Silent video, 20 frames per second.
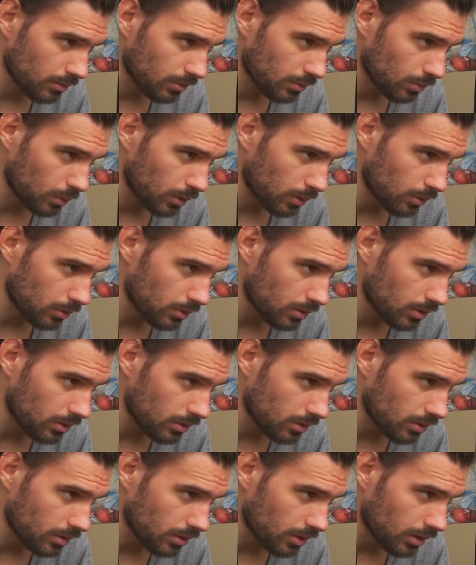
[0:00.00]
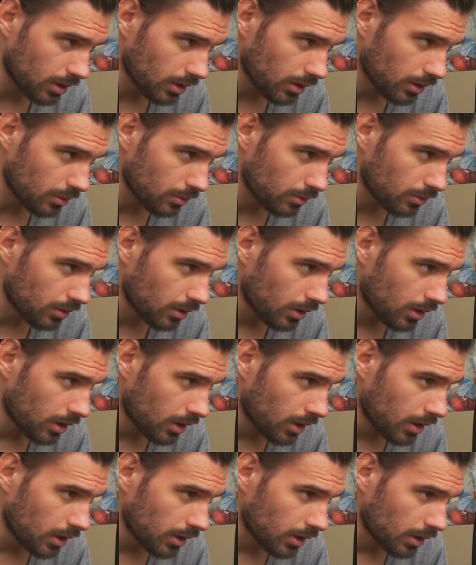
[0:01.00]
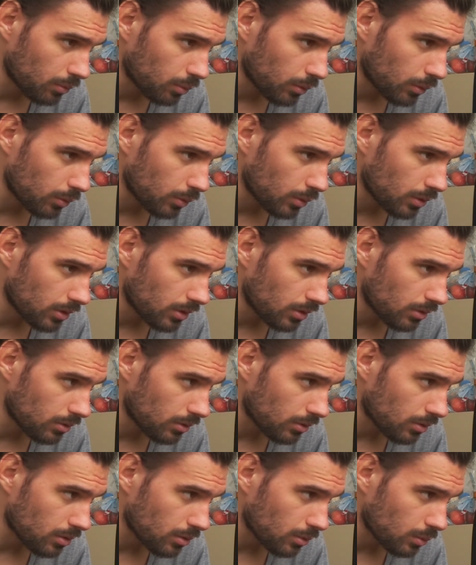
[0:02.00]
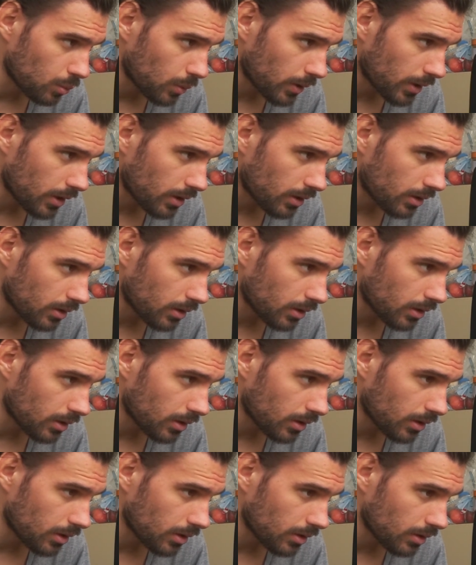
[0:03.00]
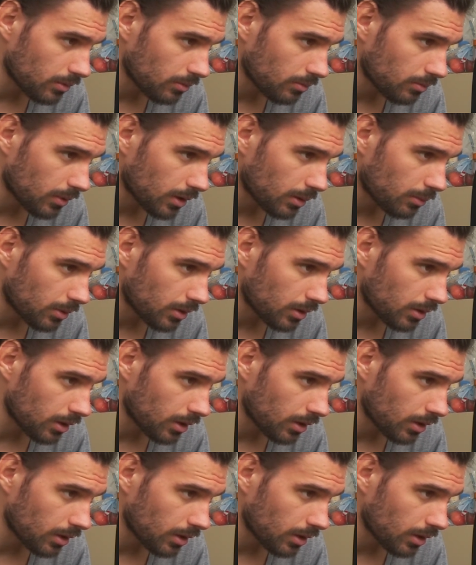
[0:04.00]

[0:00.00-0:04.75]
we could argue that we would or should wait and maybe